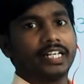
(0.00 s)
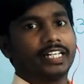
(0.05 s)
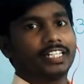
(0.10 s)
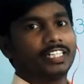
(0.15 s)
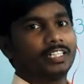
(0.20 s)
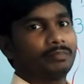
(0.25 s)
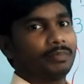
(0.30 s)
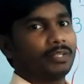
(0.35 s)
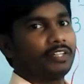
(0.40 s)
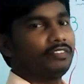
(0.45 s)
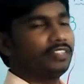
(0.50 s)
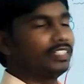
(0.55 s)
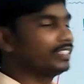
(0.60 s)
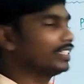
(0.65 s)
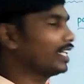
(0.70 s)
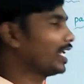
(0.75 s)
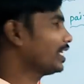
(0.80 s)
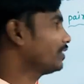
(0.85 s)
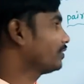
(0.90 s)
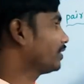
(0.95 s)
in the previous
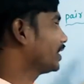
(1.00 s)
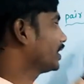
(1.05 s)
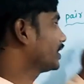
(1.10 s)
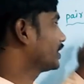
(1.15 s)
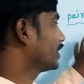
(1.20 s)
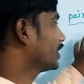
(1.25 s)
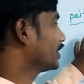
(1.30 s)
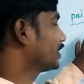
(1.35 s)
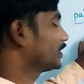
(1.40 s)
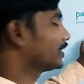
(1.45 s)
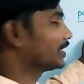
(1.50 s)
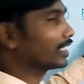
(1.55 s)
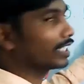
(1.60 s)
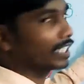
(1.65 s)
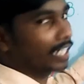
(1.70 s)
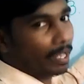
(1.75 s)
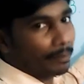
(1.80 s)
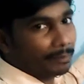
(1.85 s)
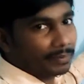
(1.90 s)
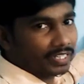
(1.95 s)
class we discussed the
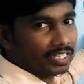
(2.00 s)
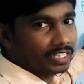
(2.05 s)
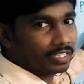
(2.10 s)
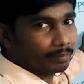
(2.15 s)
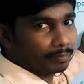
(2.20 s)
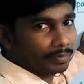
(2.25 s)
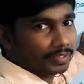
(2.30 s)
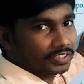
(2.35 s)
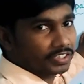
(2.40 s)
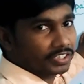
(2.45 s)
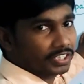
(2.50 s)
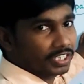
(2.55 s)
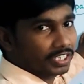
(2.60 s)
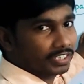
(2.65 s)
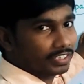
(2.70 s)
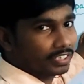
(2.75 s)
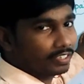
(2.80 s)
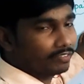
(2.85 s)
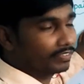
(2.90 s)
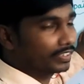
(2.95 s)
graphical representation.